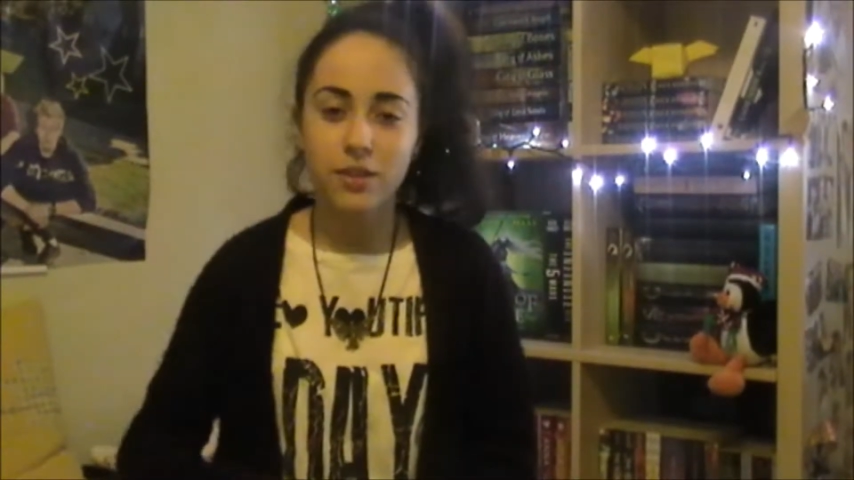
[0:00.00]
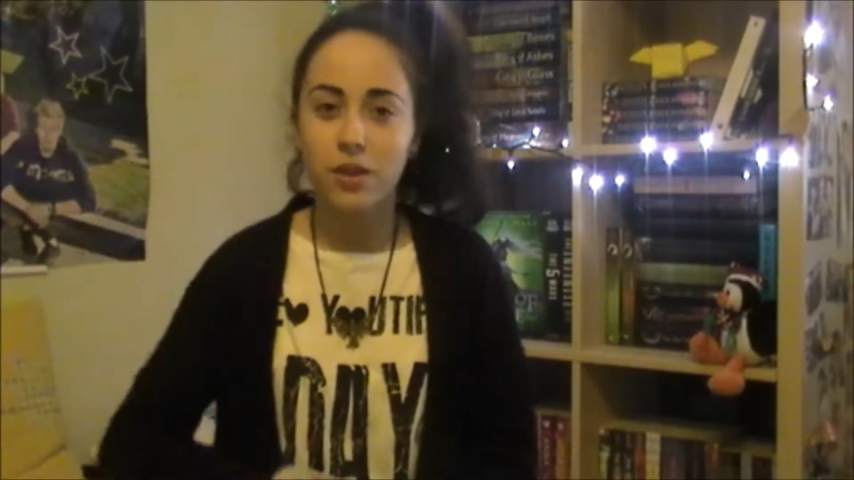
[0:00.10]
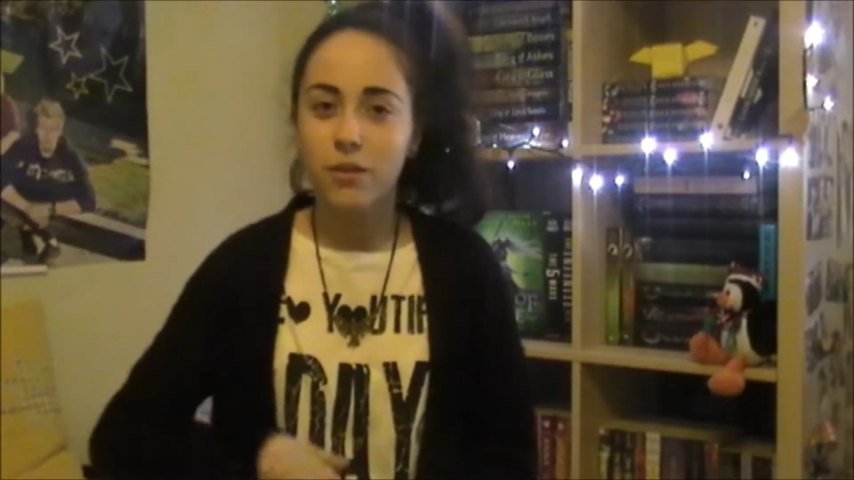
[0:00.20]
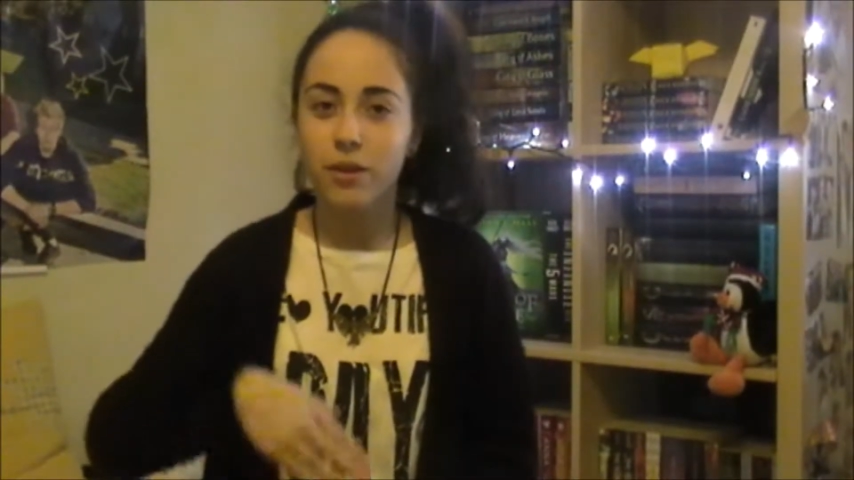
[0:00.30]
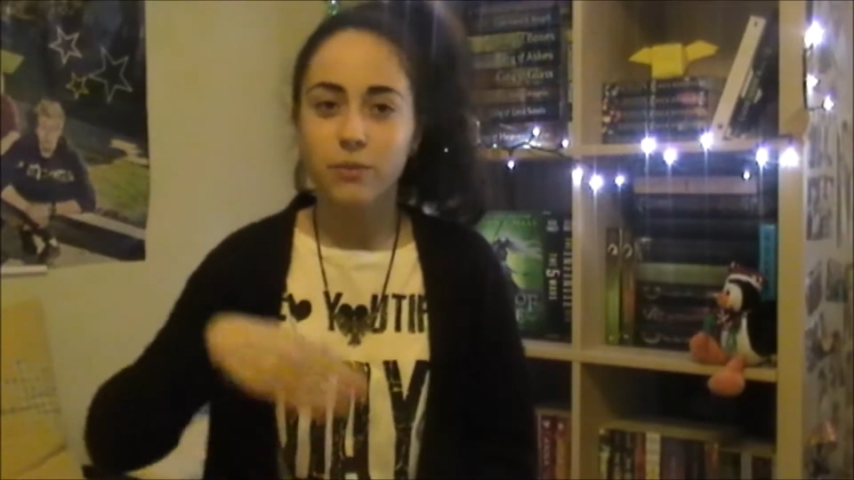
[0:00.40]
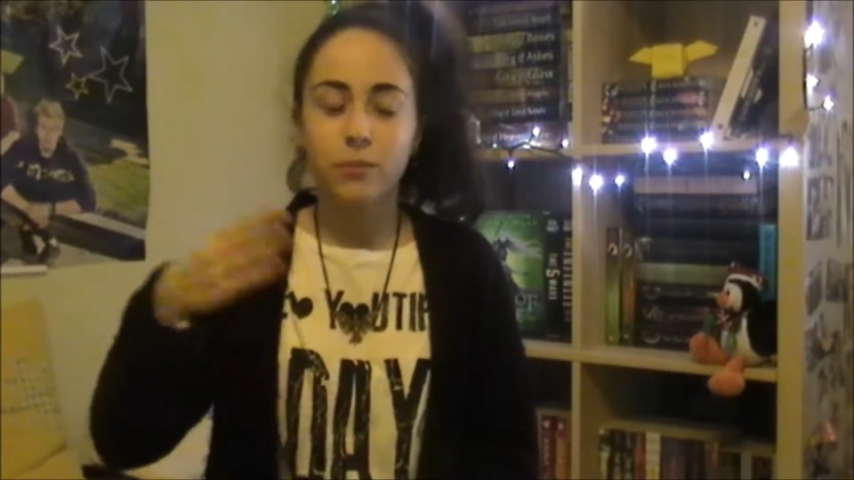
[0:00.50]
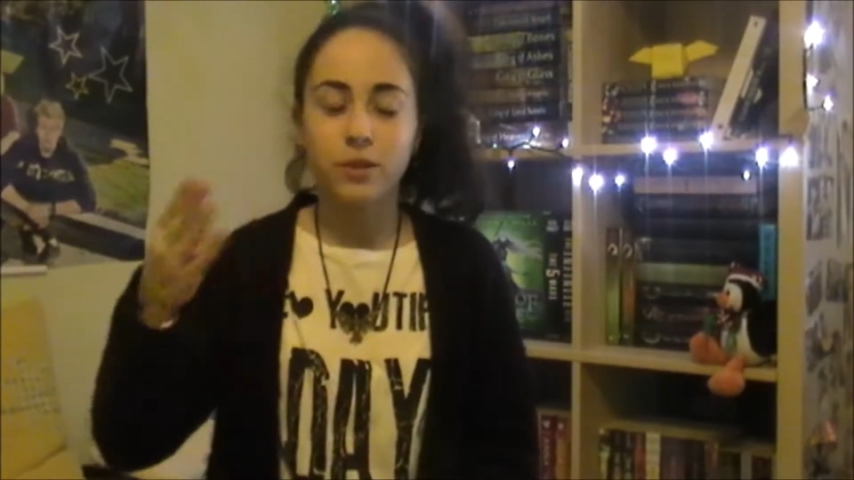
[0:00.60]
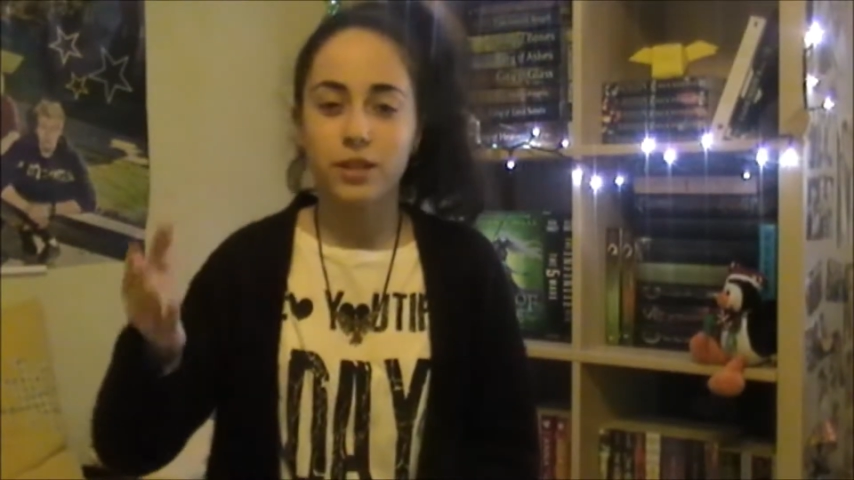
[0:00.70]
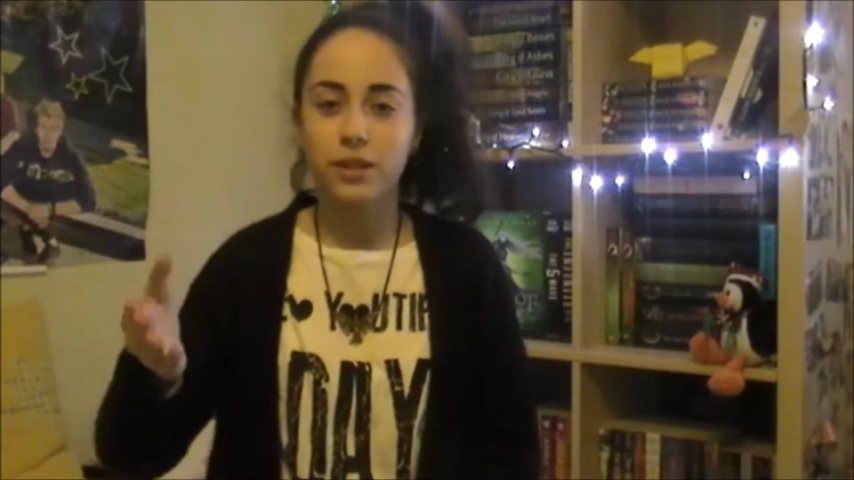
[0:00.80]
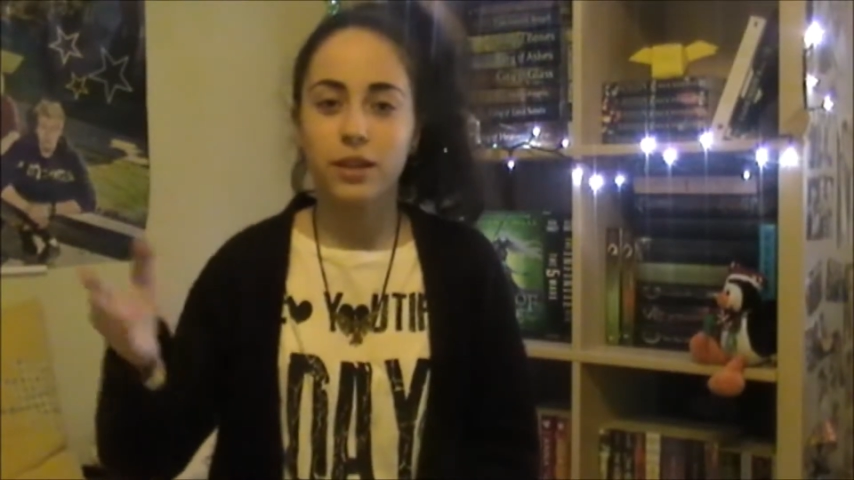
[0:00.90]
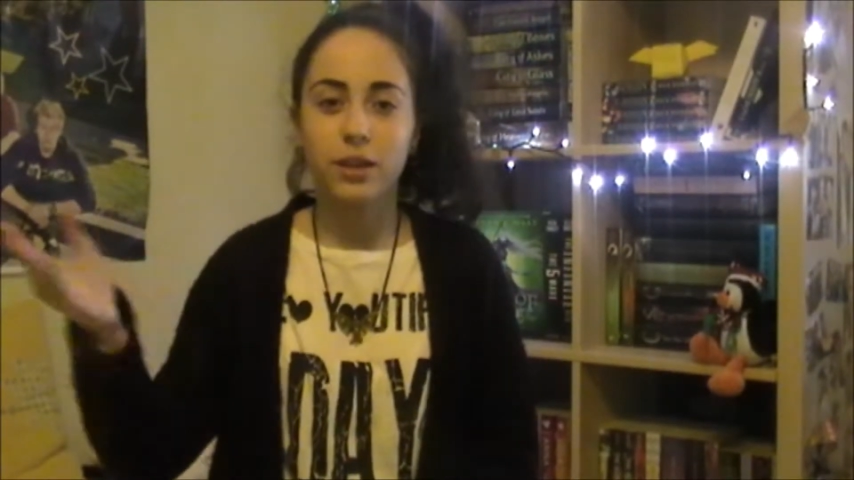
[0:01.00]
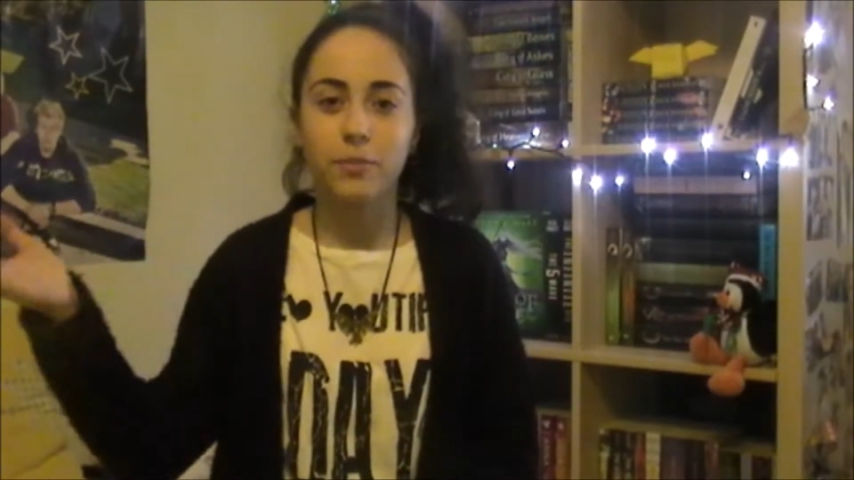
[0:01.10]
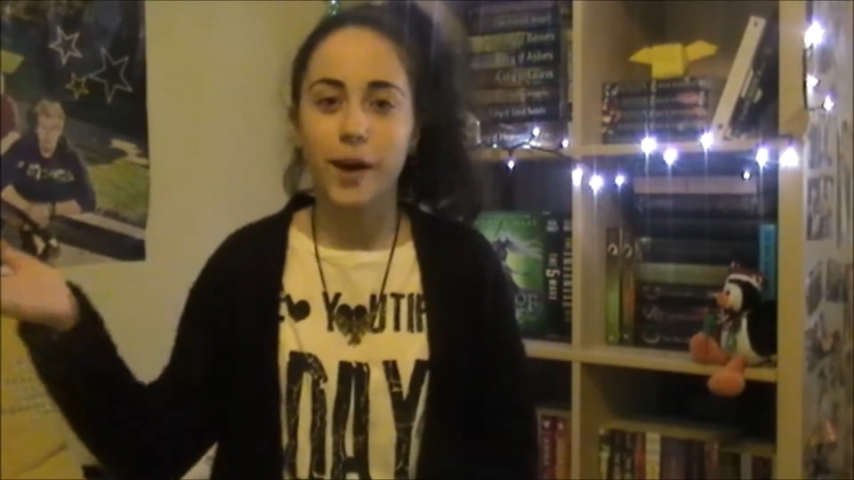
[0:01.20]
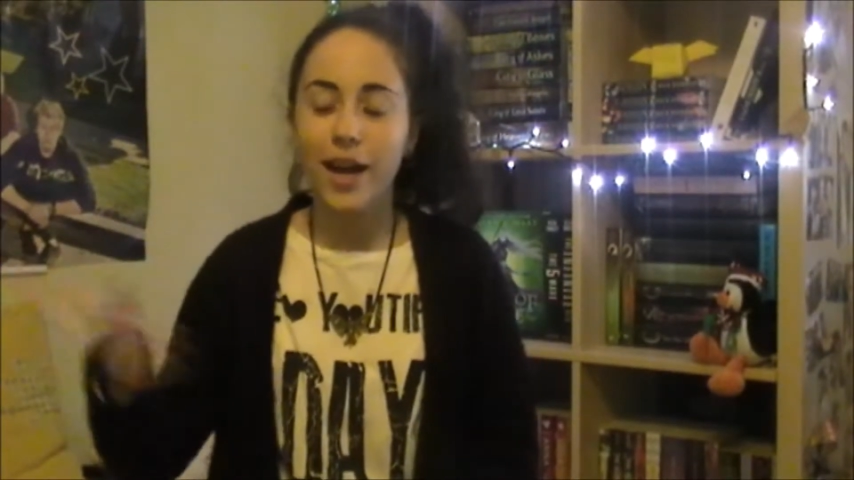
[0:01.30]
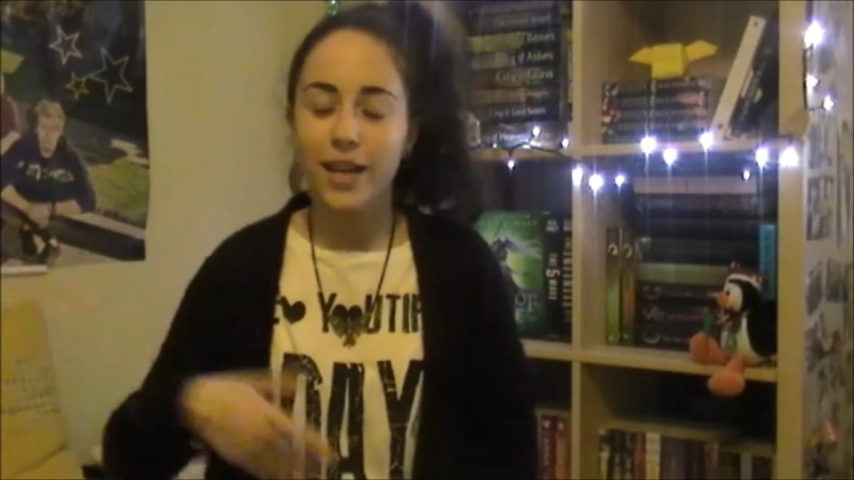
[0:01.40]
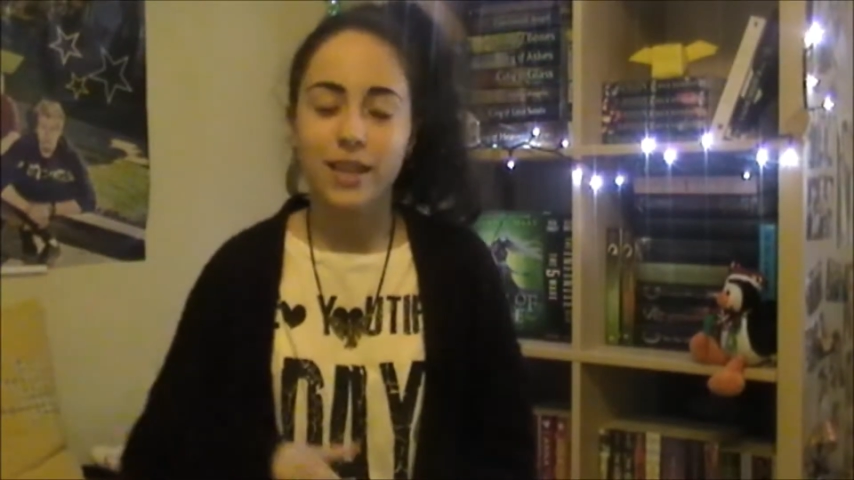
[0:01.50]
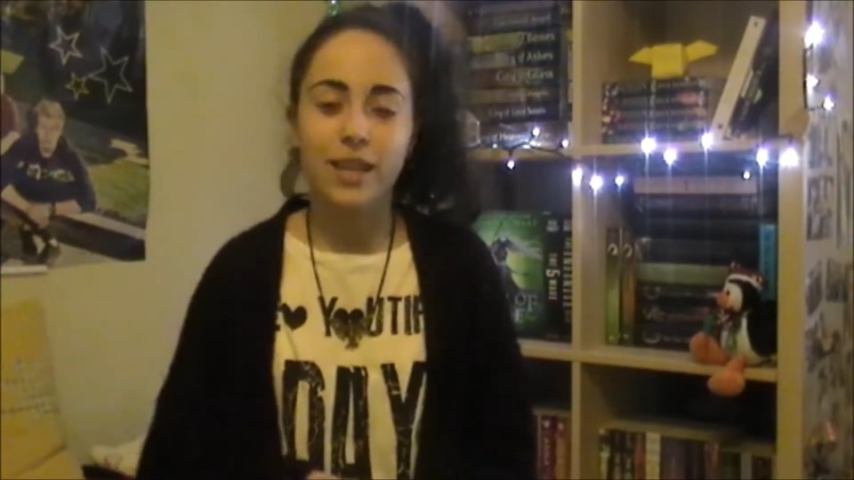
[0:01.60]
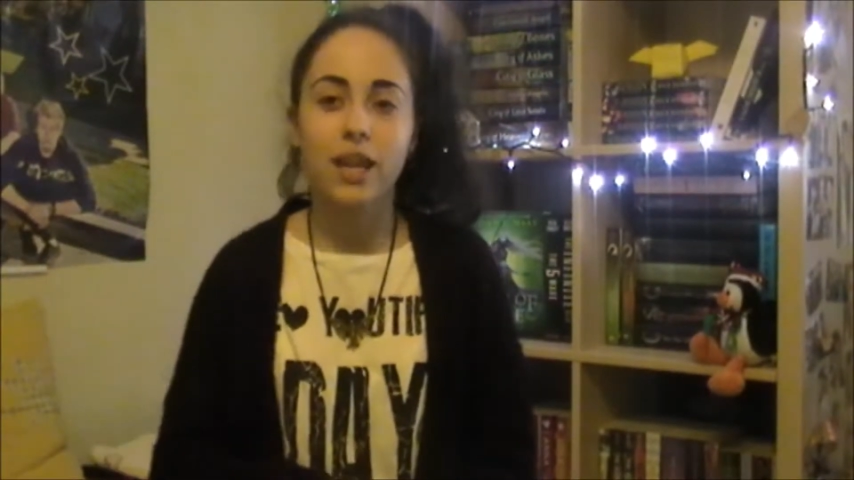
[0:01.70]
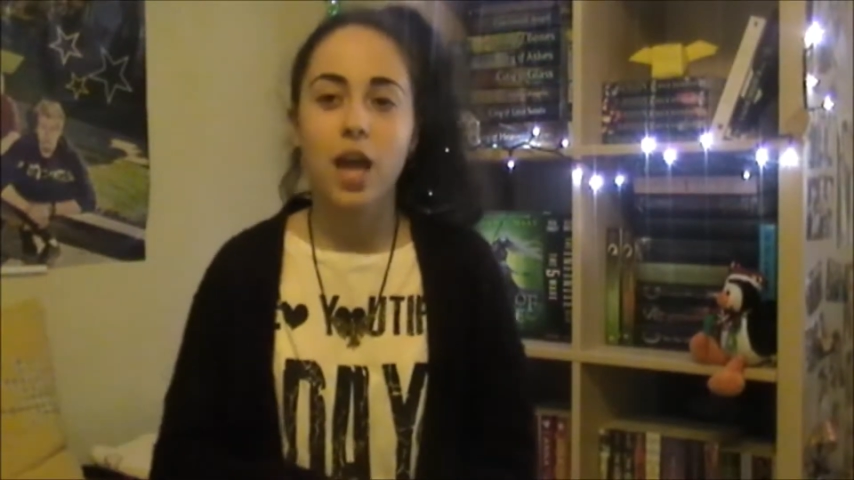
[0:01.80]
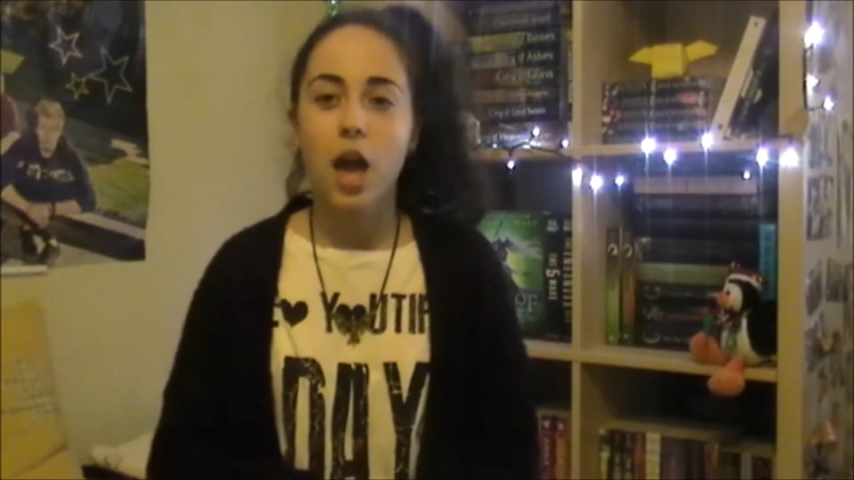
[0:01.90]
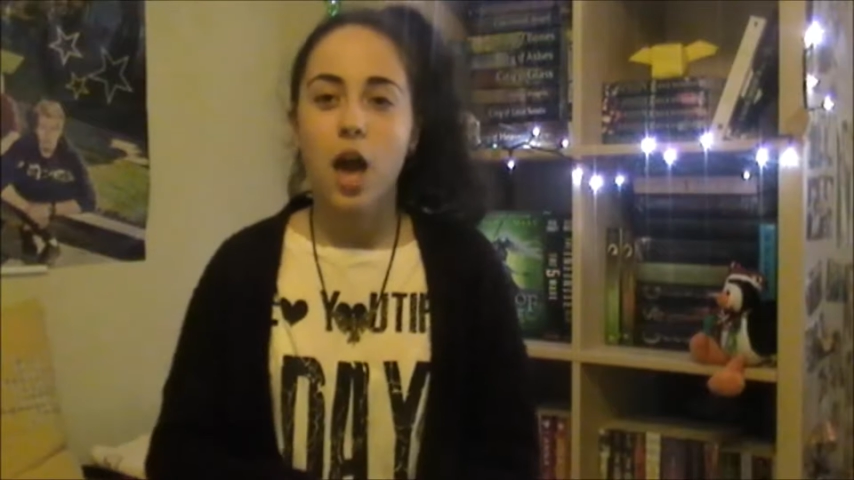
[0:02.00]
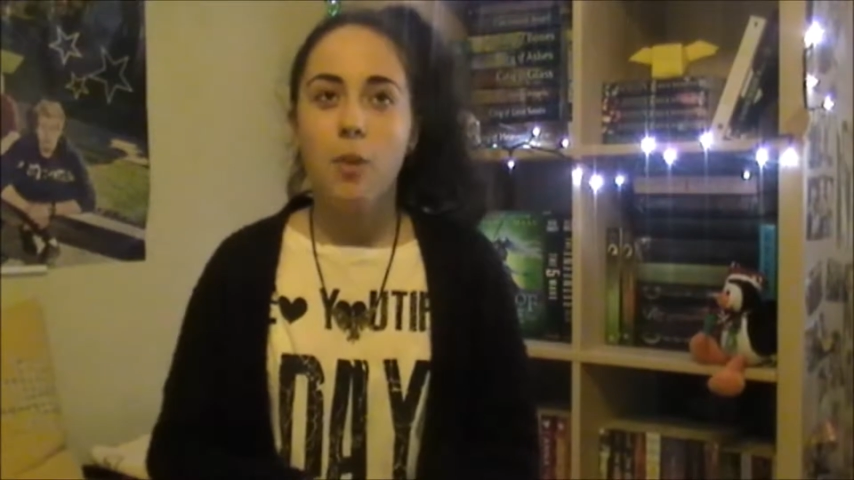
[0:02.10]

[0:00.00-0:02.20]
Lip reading: you know, I wasn't going to buy anything.